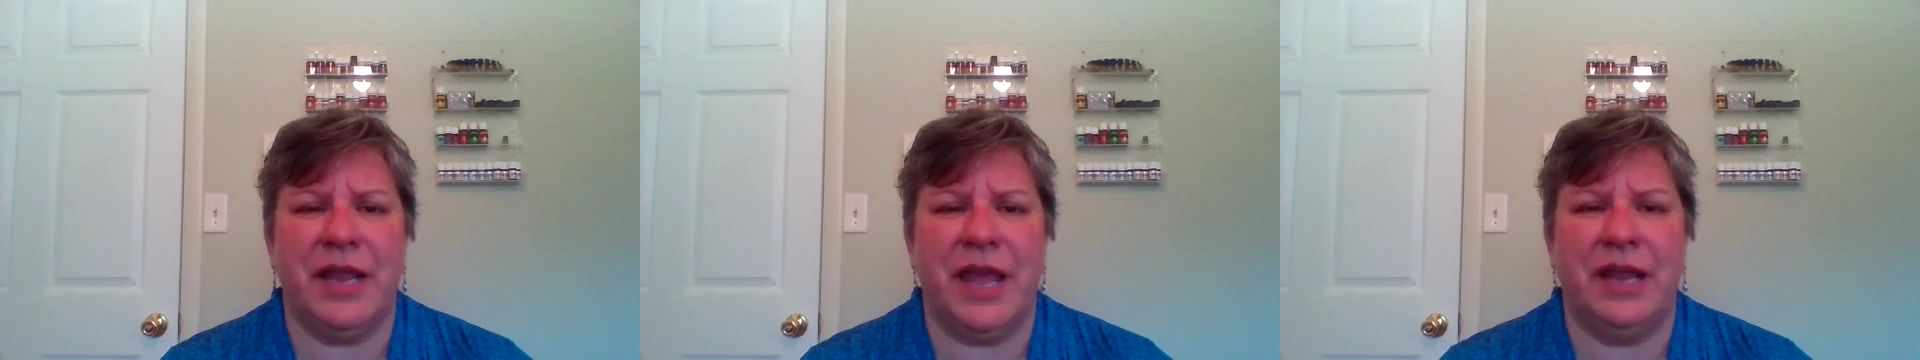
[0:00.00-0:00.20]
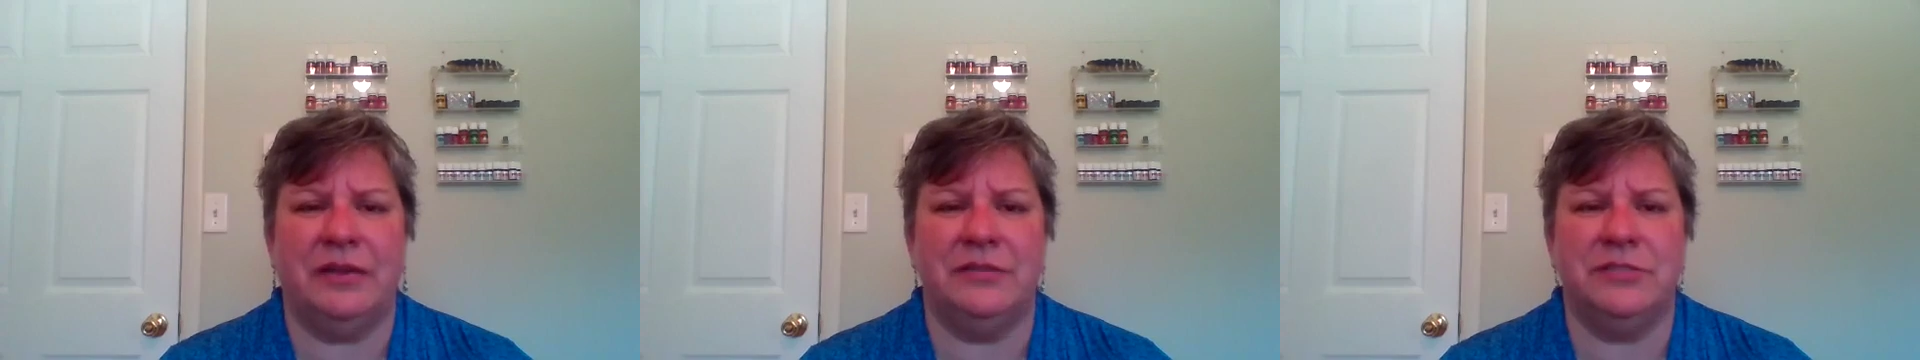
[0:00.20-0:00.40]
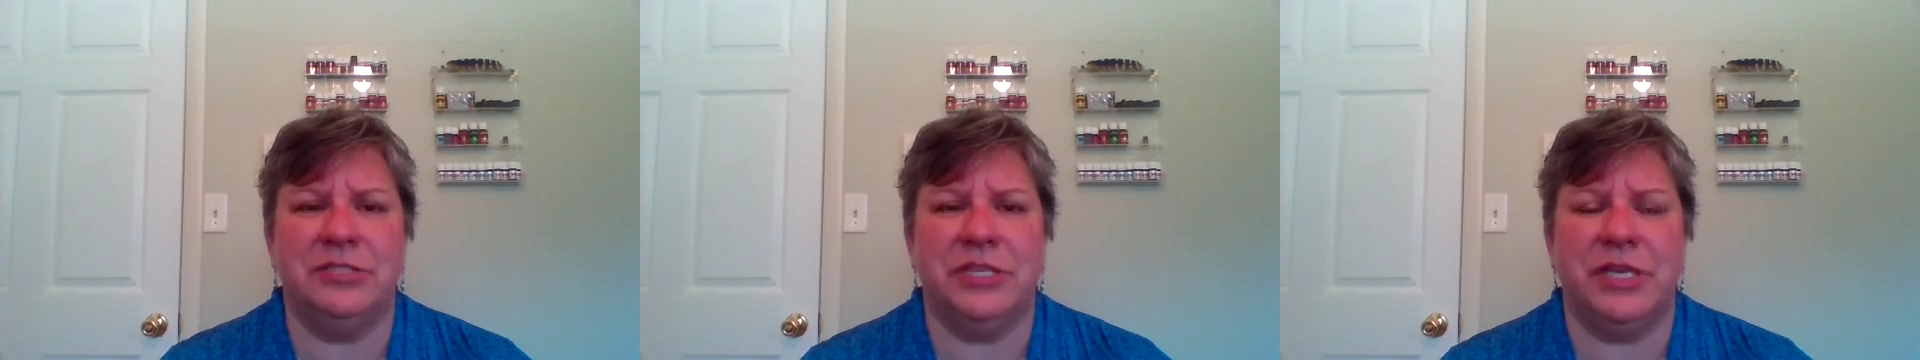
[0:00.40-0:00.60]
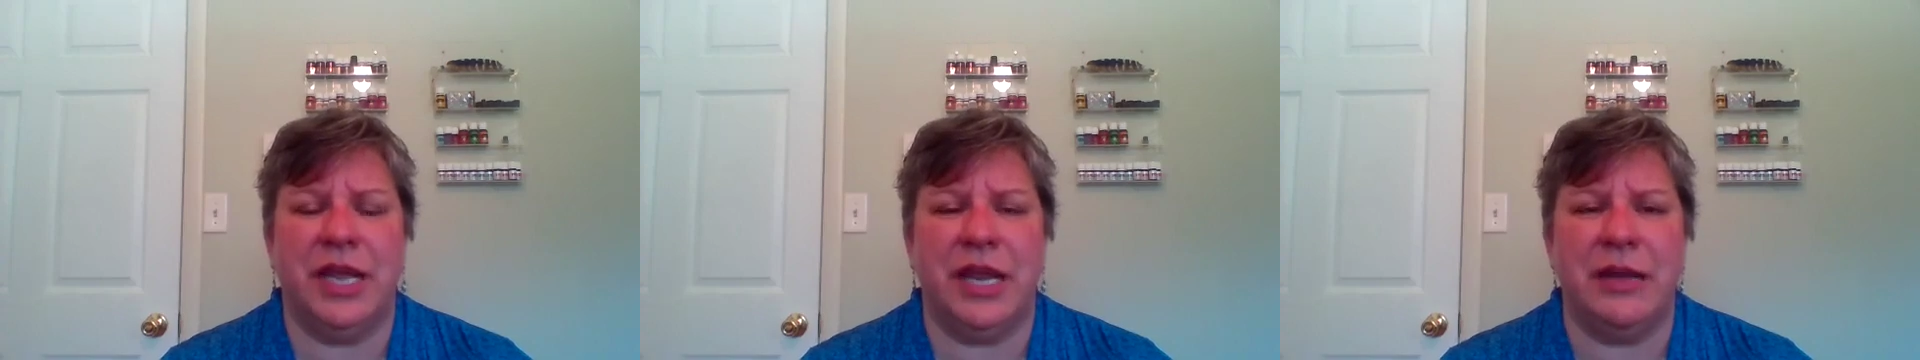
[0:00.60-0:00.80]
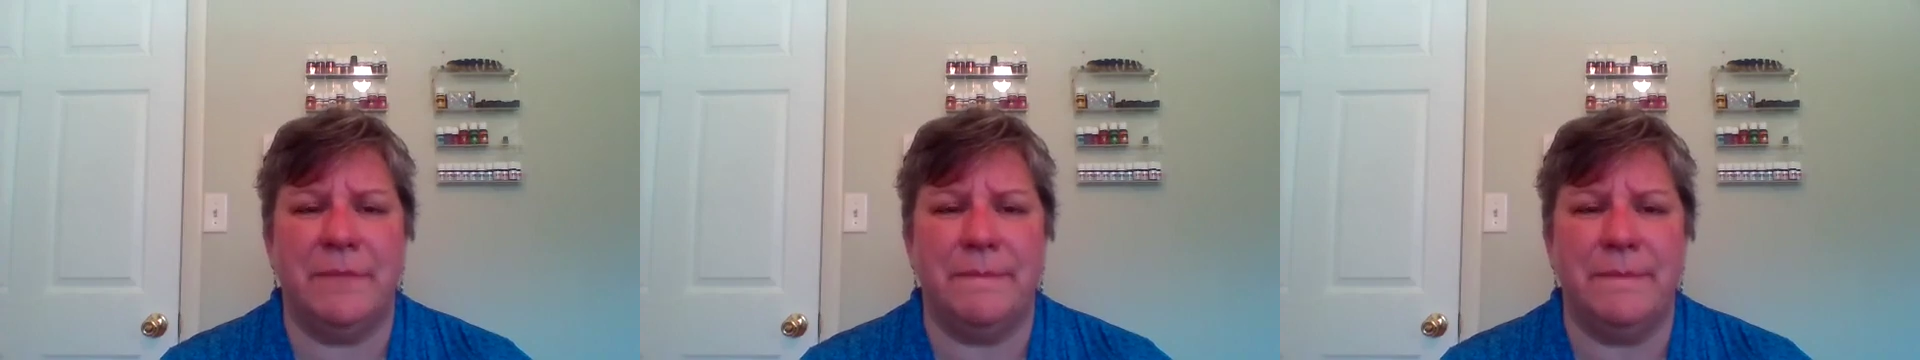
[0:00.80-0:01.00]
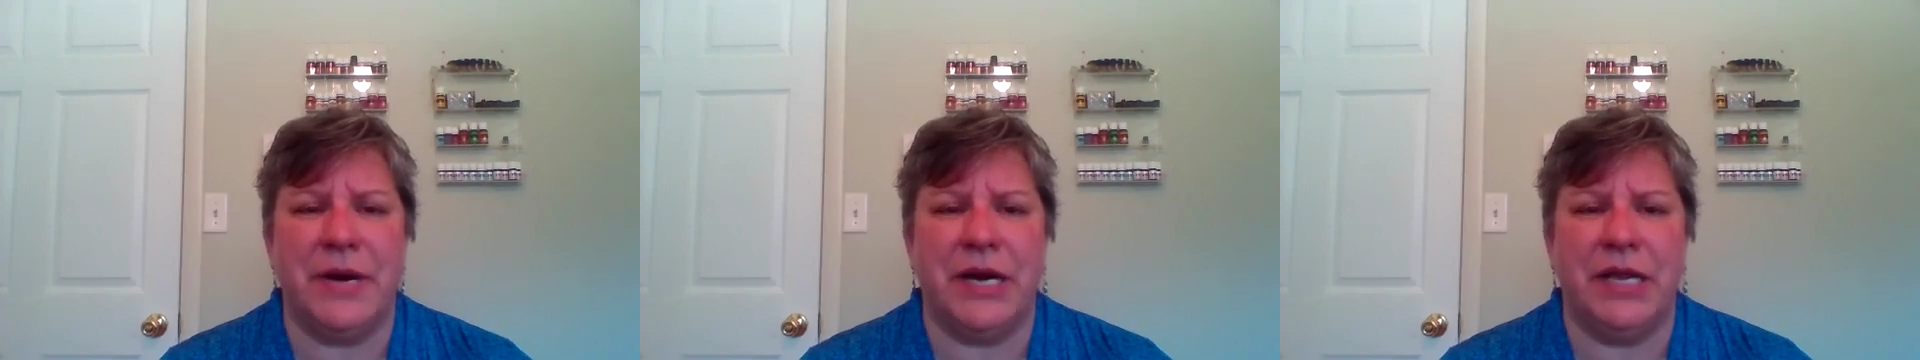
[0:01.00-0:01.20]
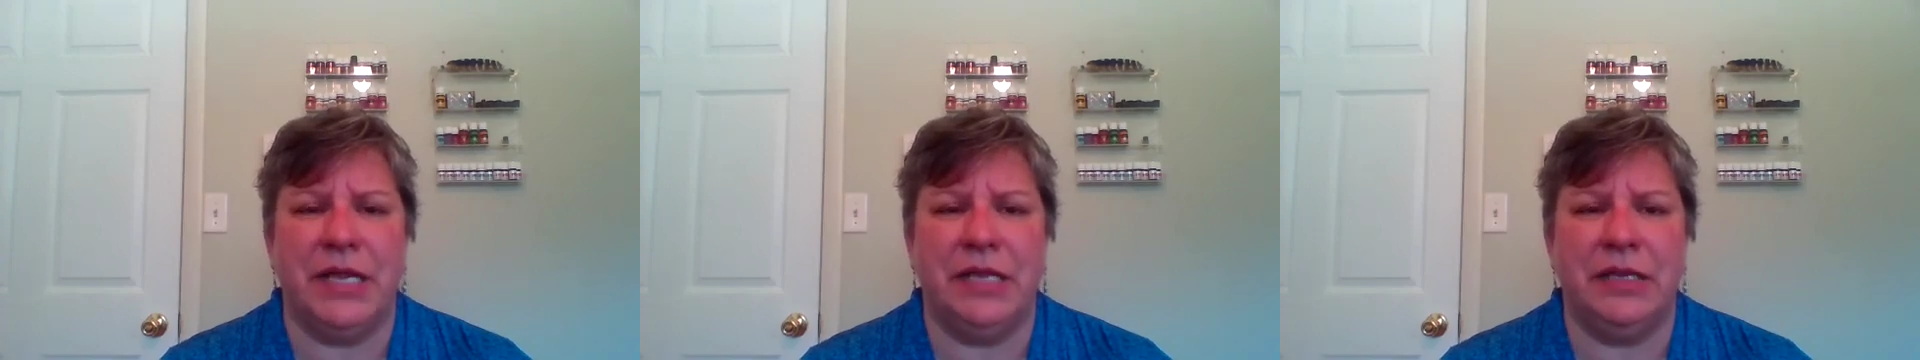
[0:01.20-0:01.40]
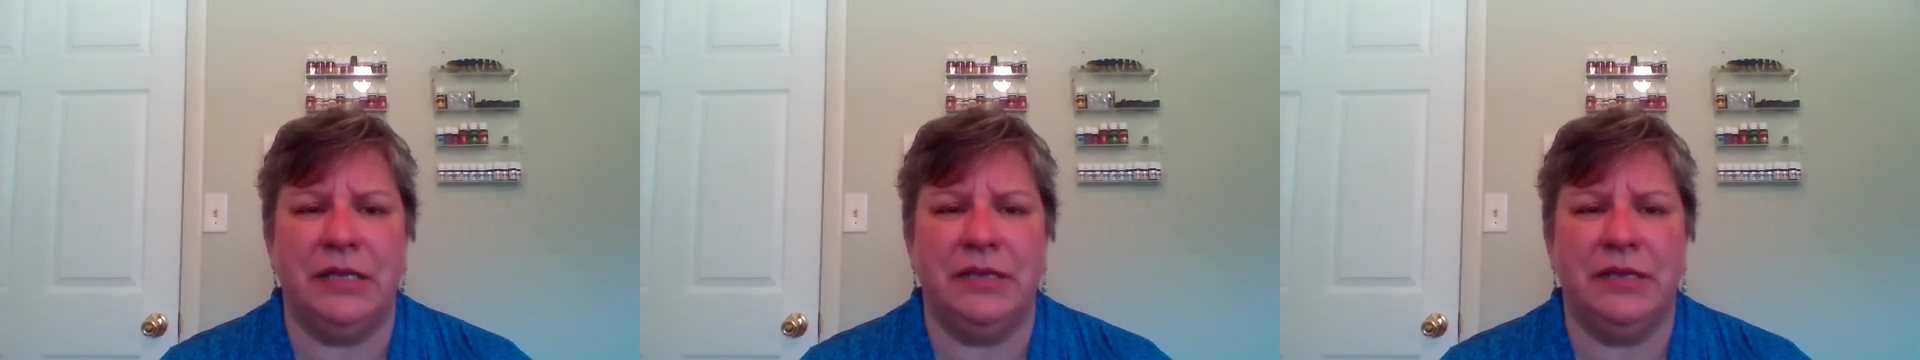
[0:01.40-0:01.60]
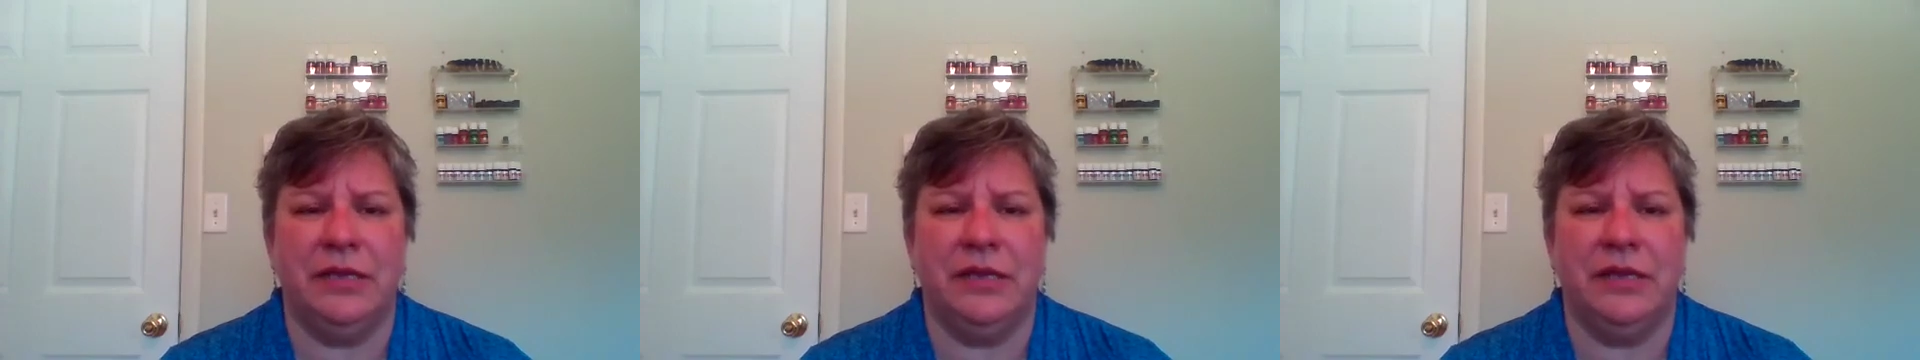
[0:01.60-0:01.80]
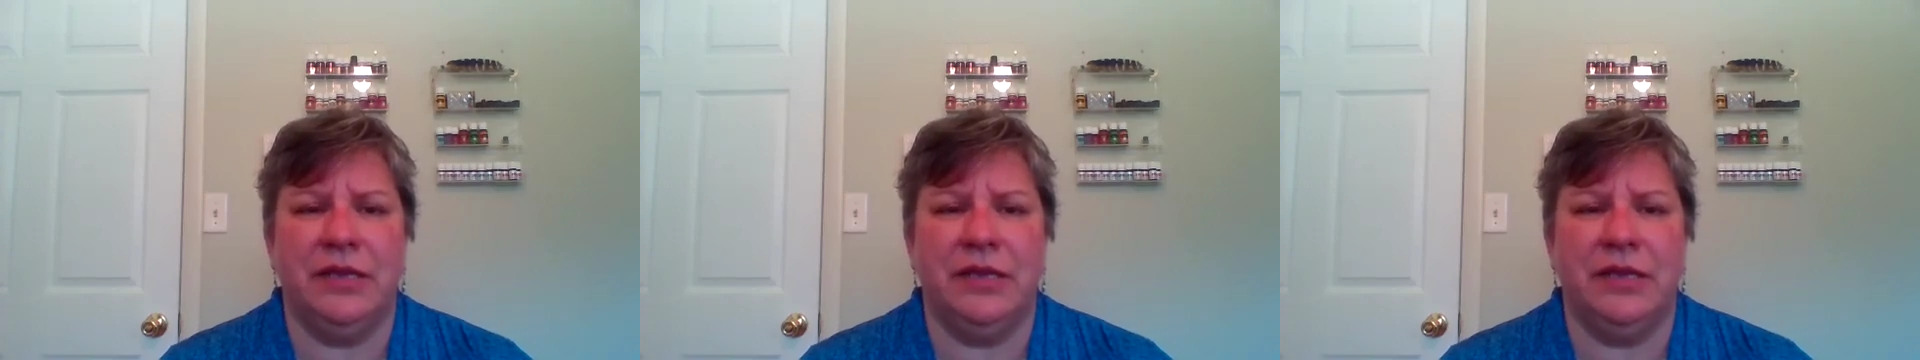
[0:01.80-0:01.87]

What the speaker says: and energy and money